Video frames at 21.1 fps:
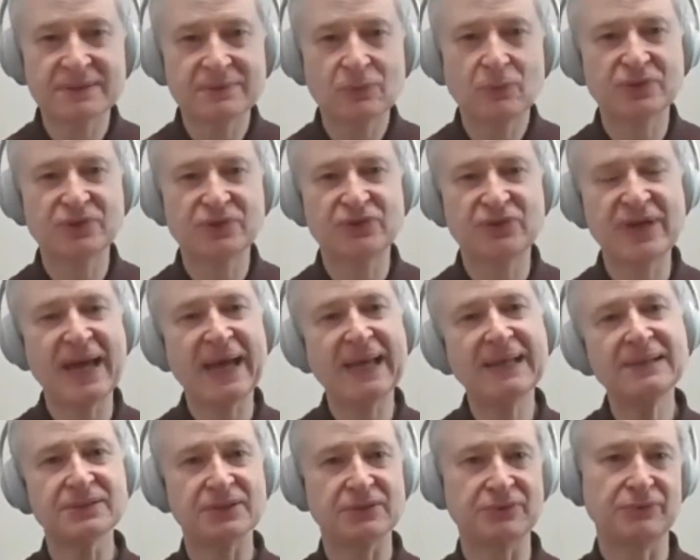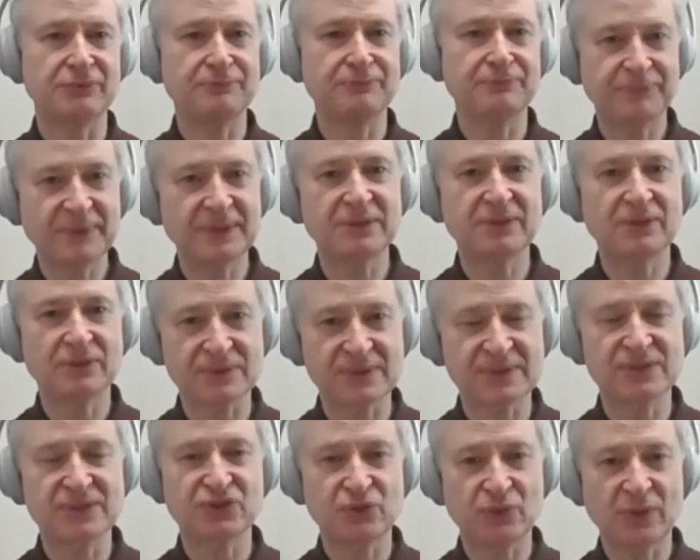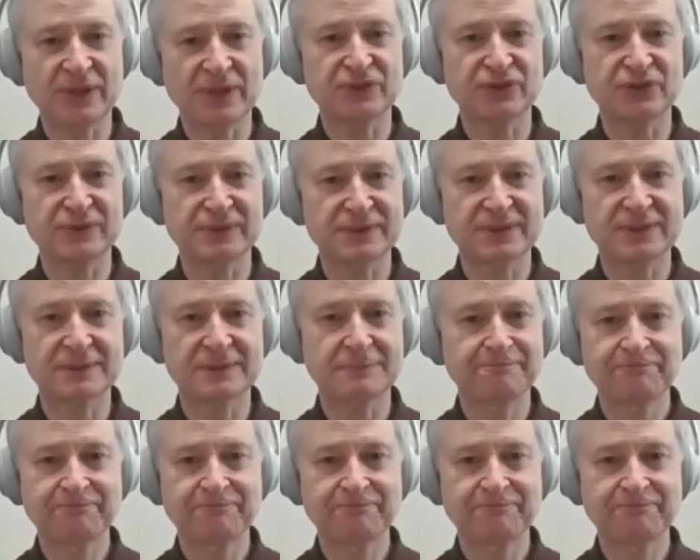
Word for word: what you can do in those situations.